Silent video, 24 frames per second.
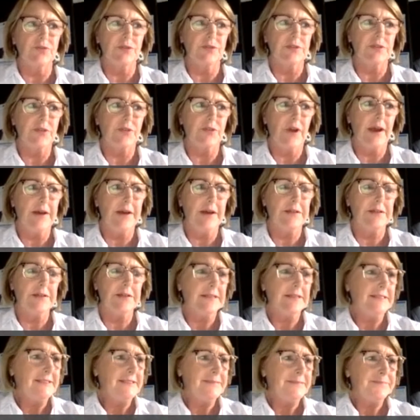Ground.
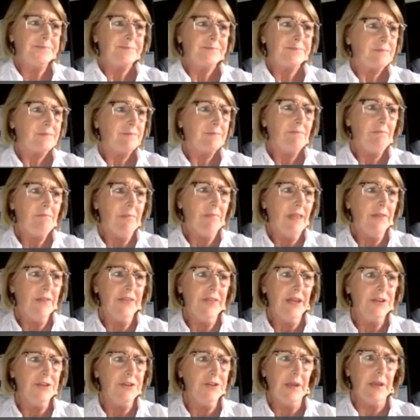
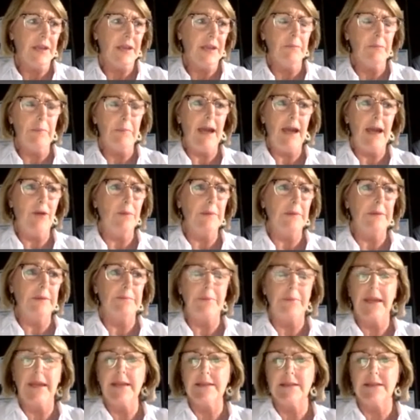They're doing an
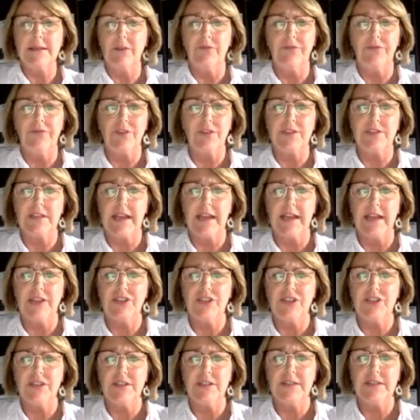empowerment piece on First
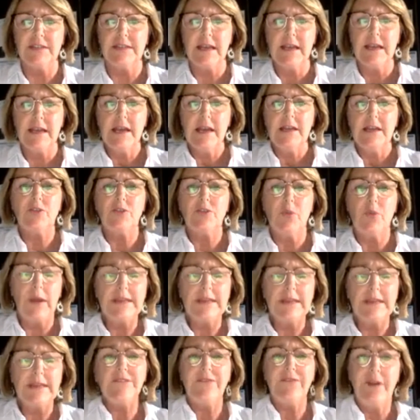Nations.
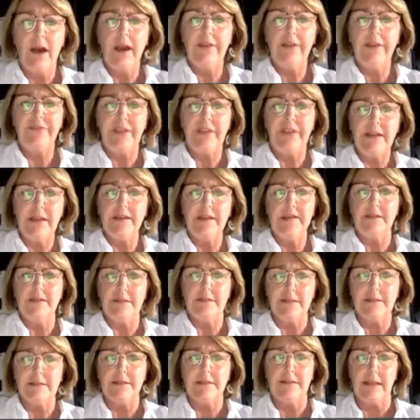25
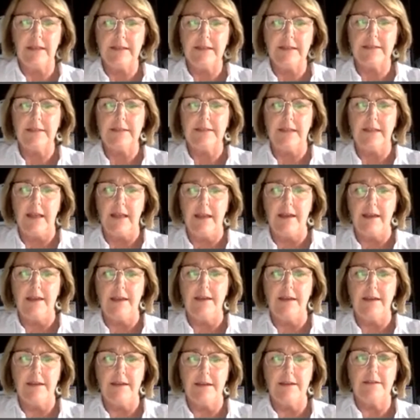years is
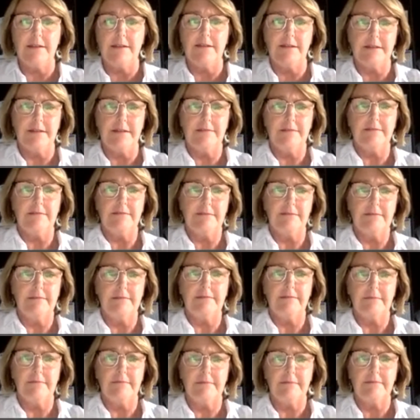their,
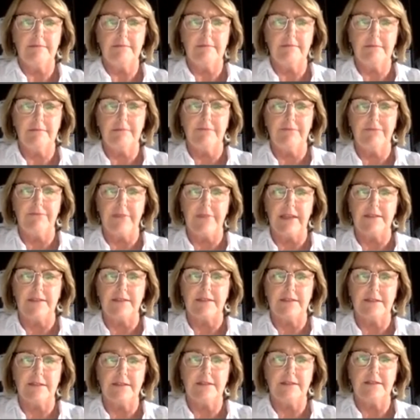
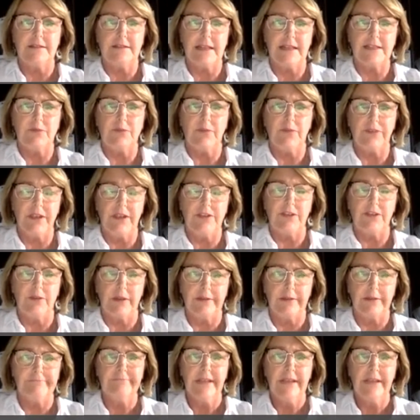that's what they're
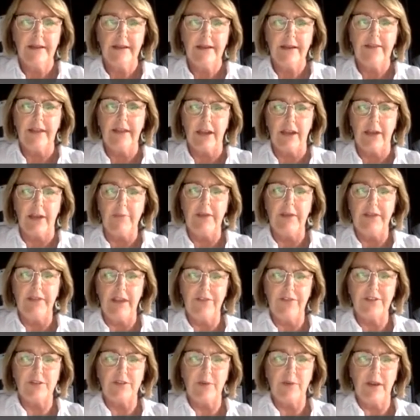doing. They're going to be there for
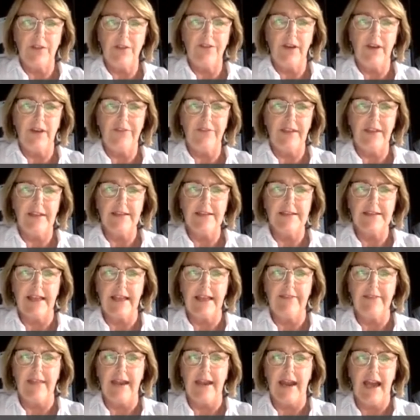25 years, and
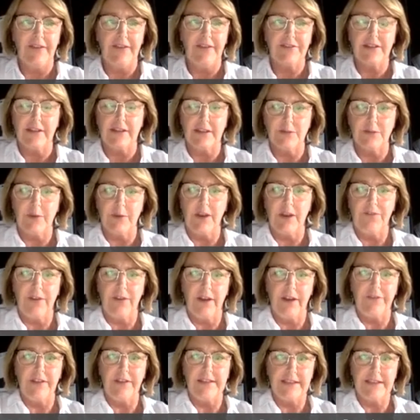then after that
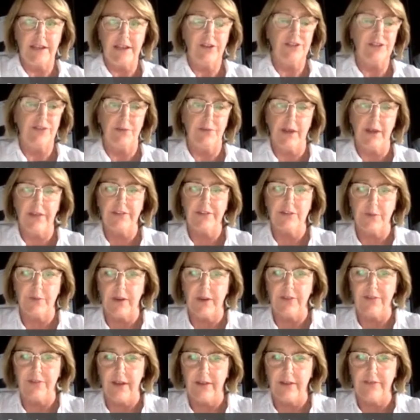25 years, they're going to do another
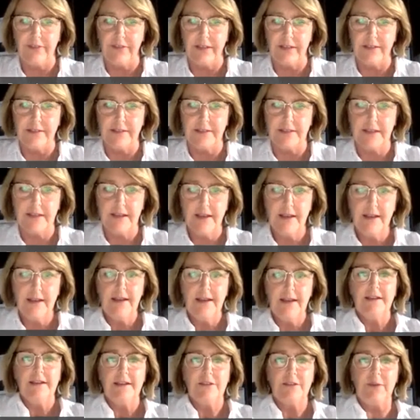25 years.
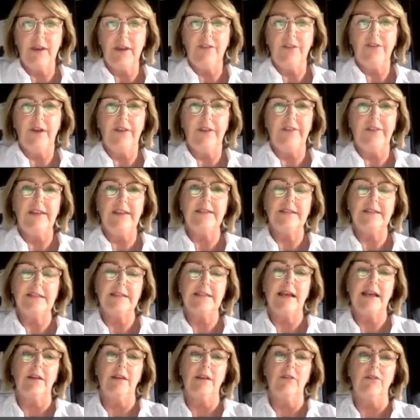25 years is
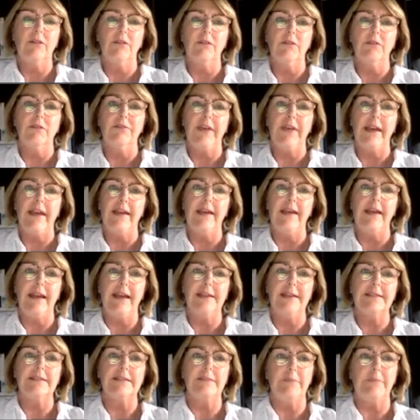how long they
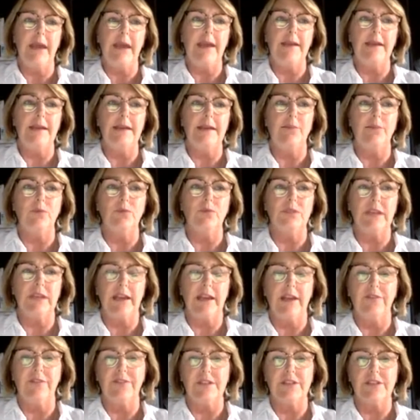estimate it will take
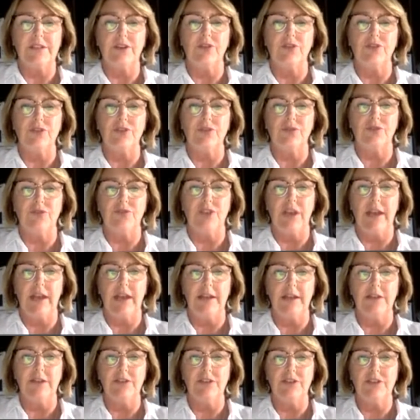for social
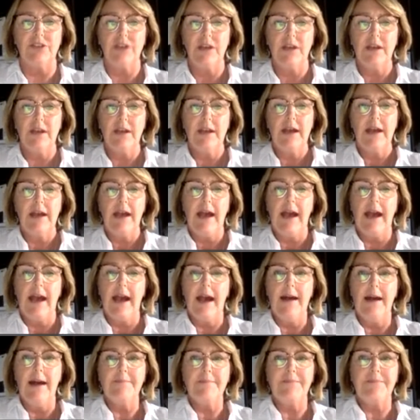
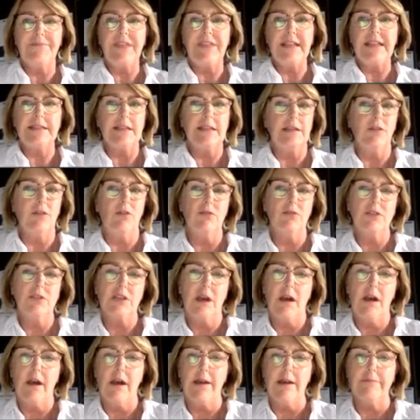change. That's a long
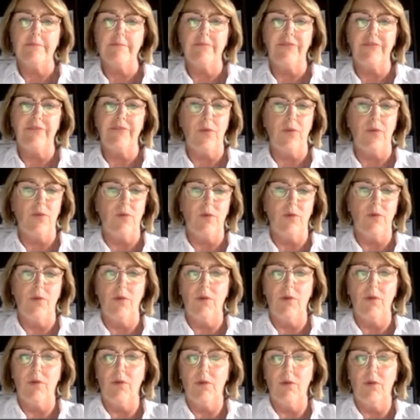time
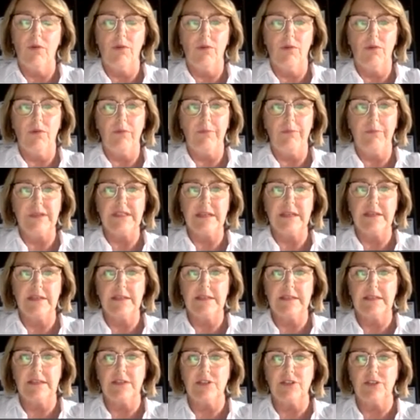for
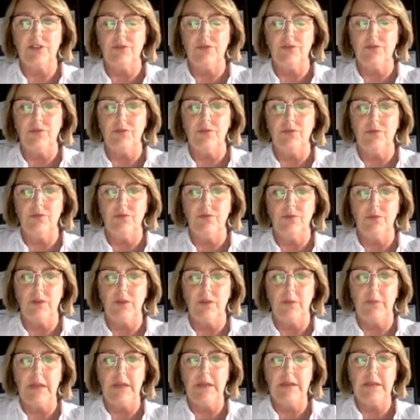business to
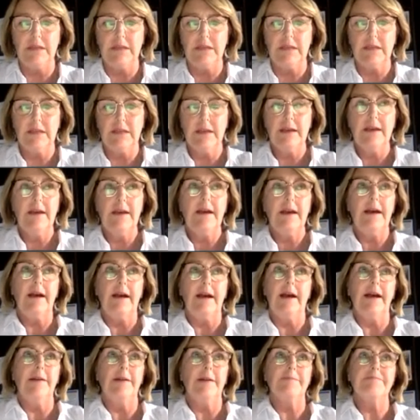commit.
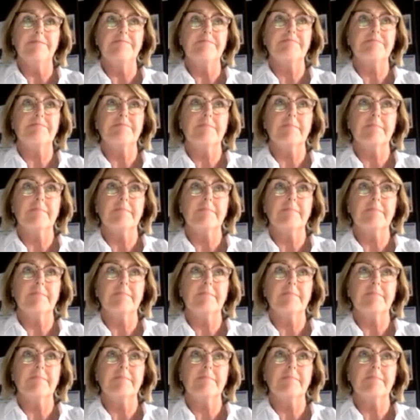So